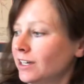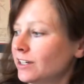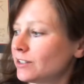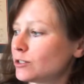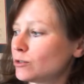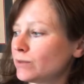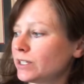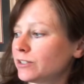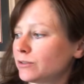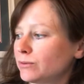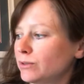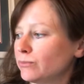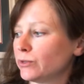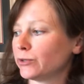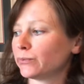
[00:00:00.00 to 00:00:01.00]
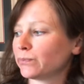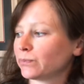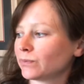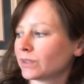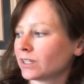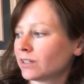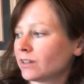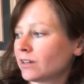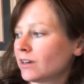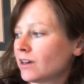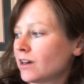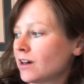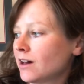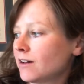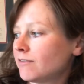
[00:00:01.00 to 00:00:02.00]
Dooby Dooby Moo.
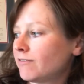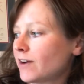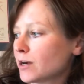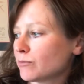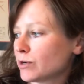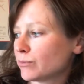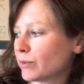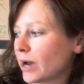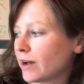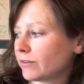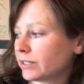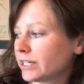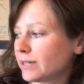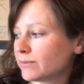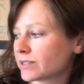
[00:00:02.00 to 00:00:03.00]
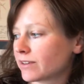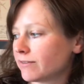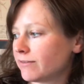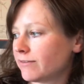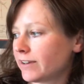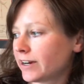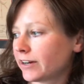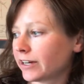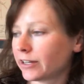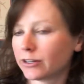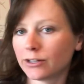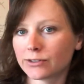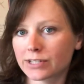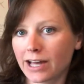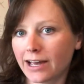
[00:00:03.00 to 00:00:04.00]
Farmer Brown keeps a very
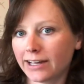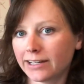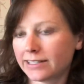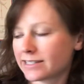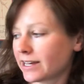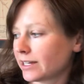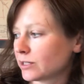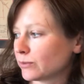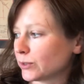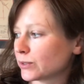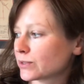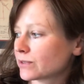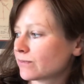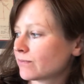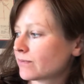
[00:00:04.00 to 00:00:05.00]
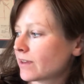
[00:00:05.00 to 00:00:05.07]
close eye on his animals.